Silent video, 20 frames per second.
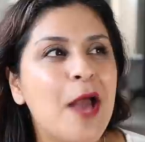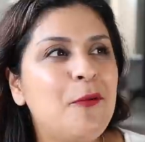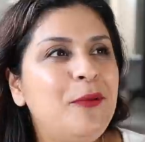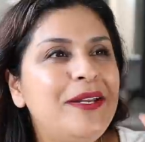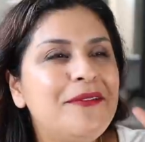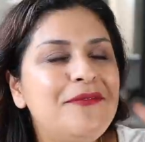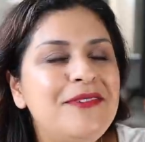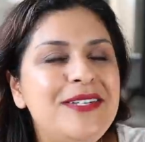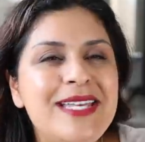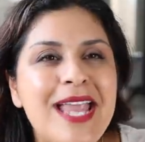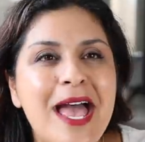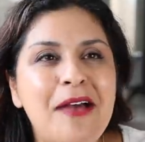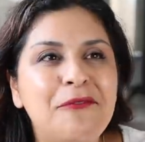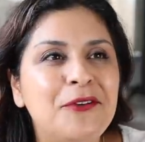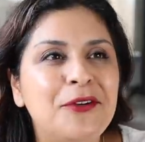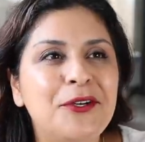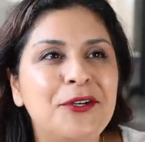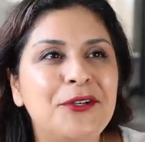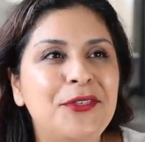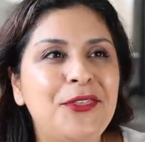I would have
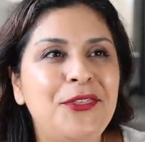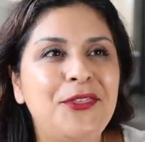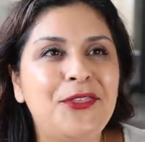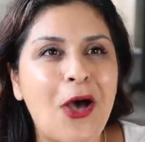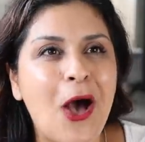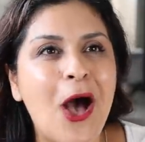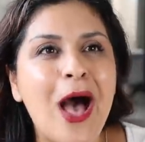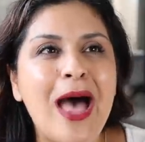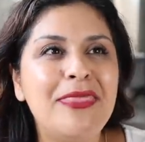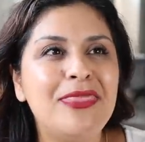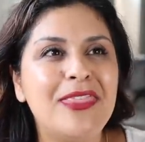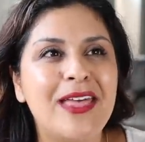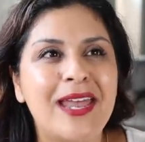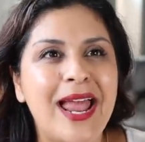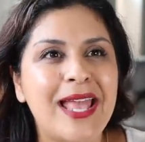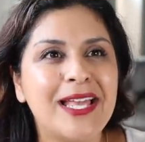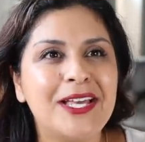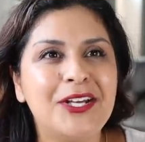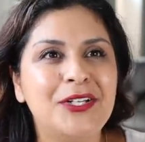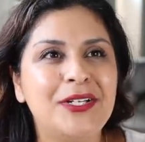never thought that
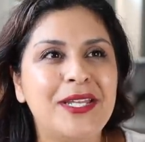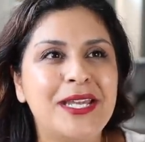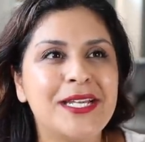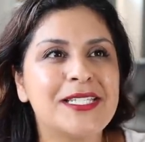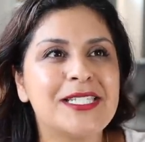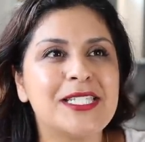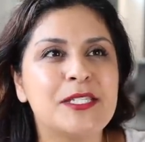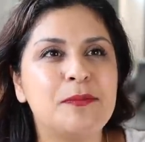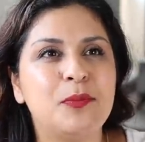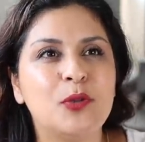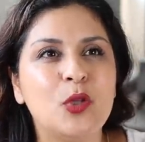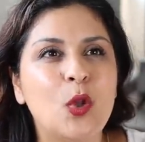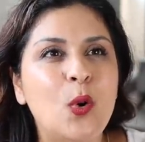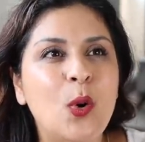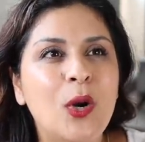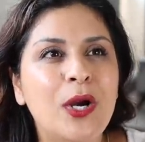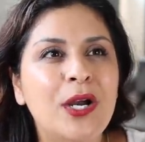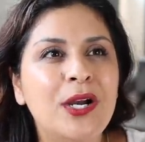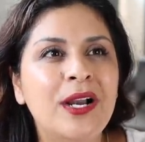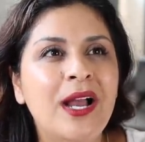I could
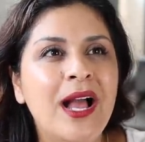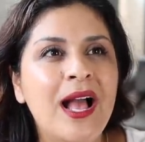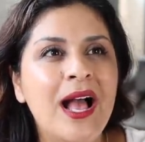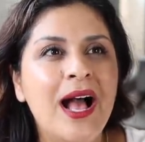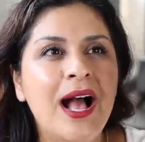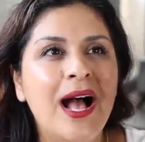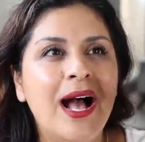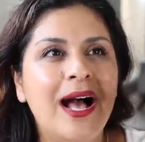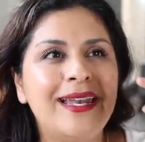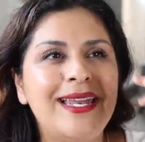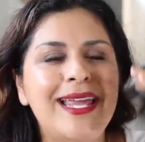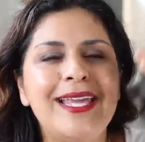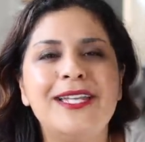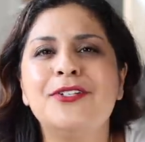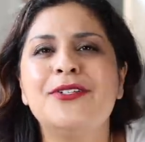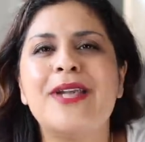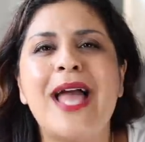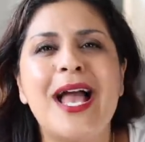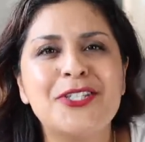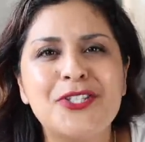explore an
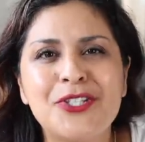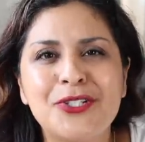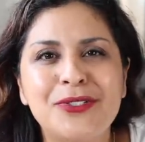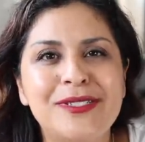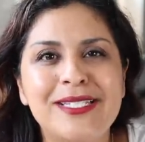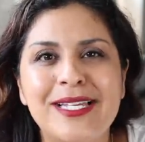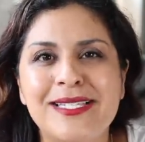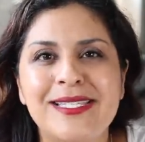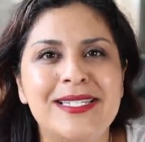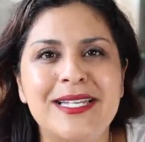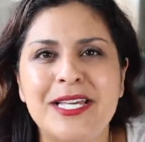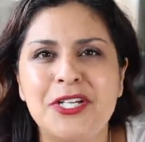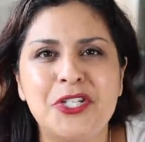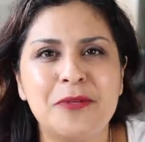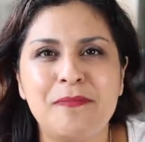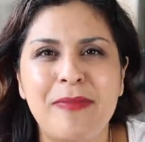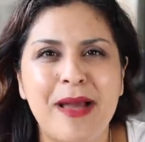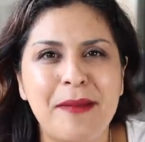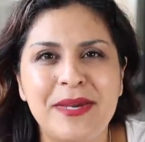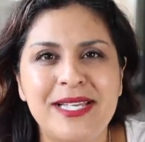international
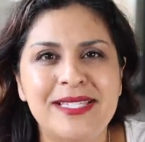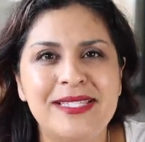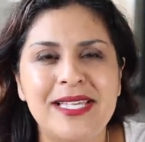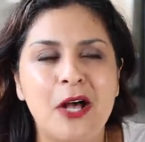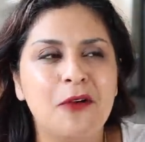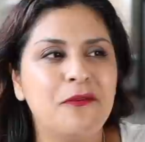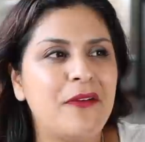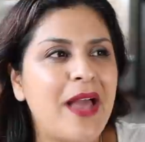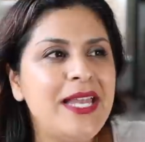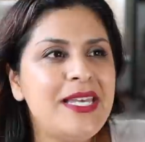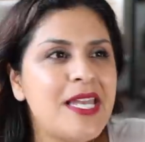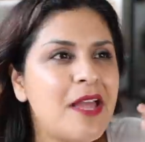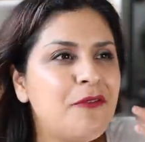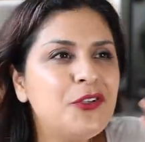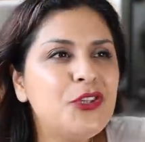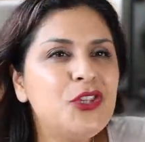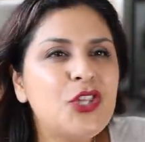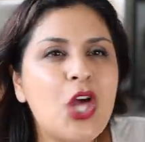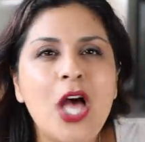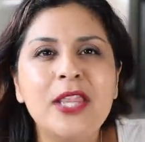destination by myself. I
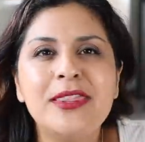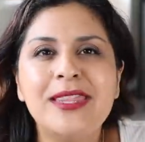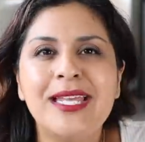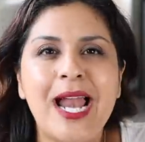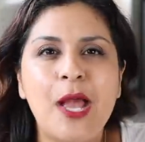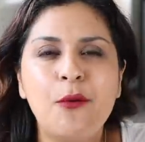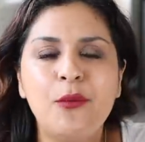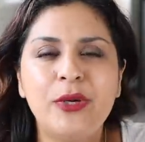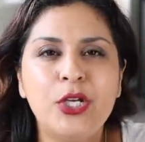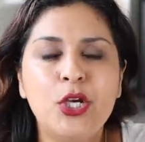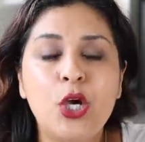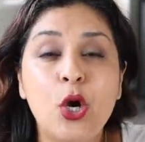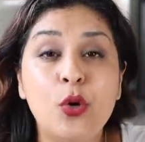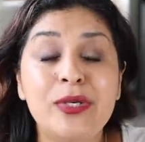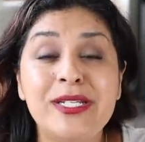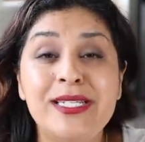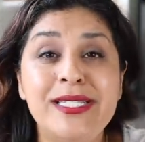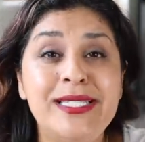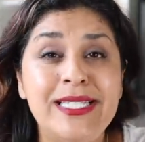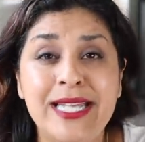never thought that I would go
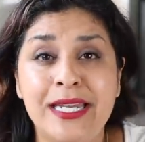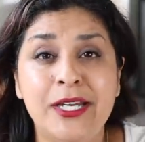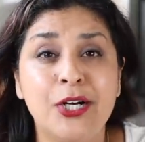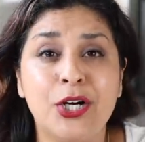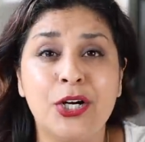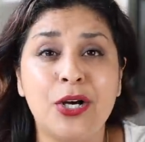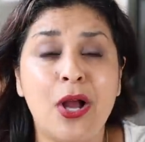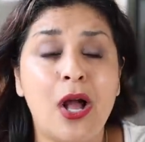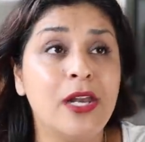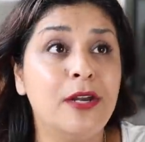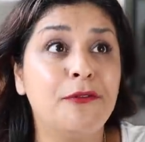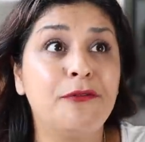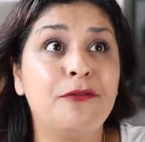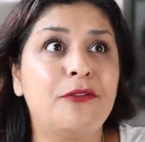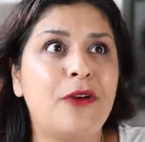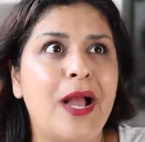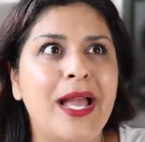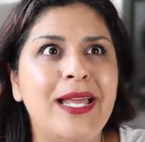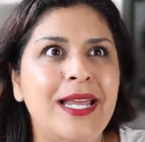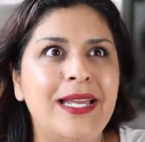to dinner on a
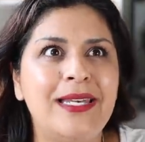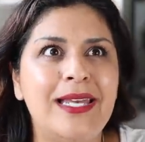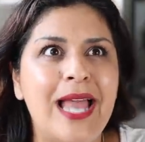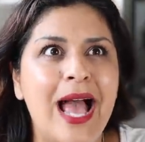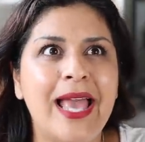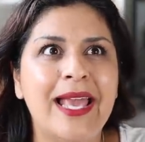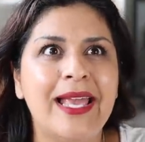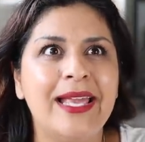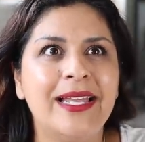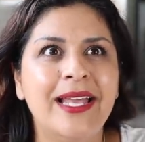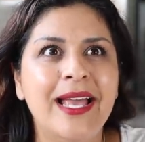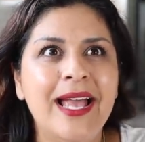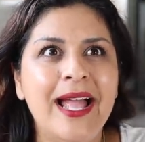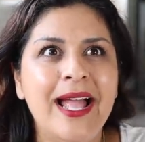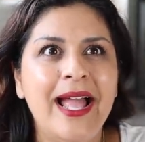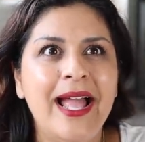Friday night